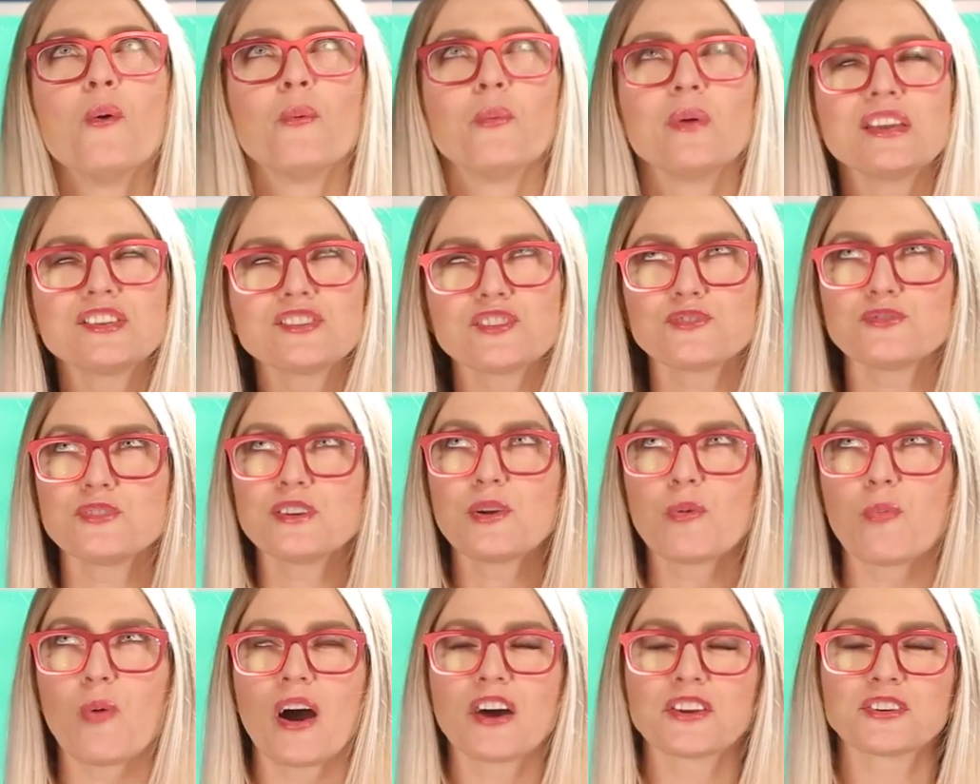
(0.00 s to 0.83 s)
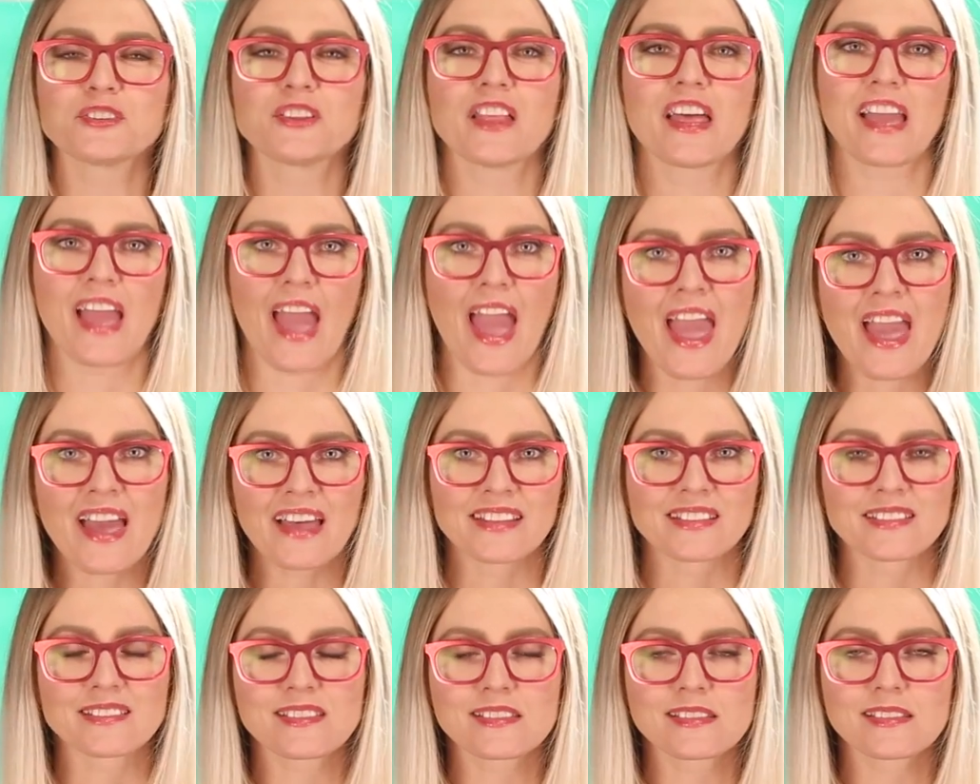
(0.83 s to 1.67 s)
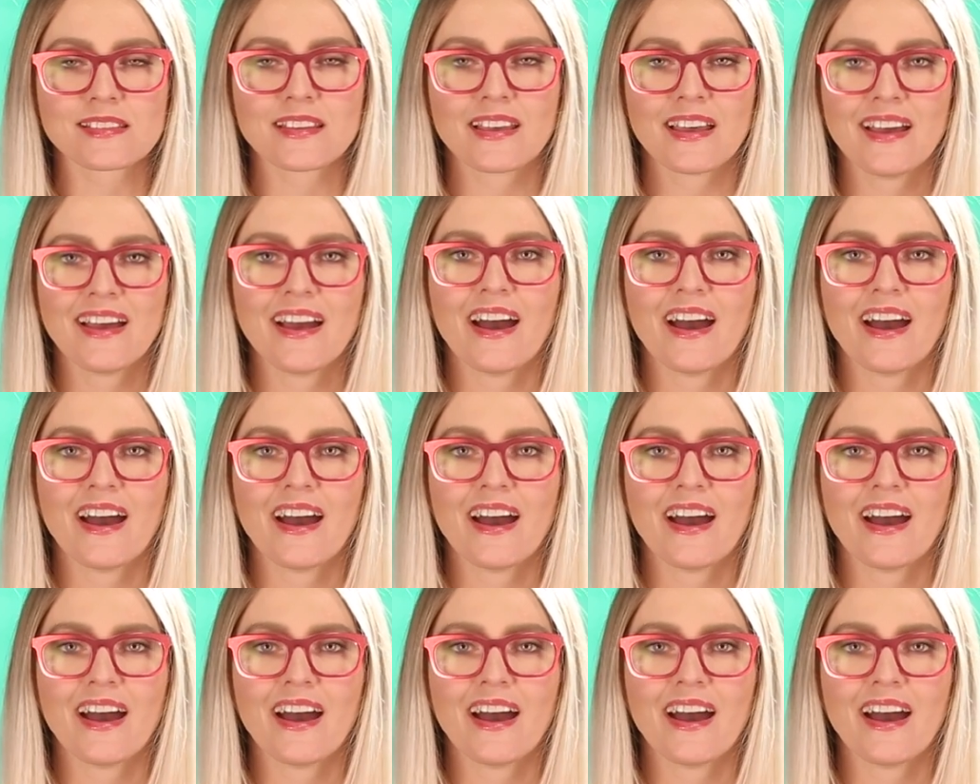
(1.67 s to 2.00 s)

we should drink water like ants,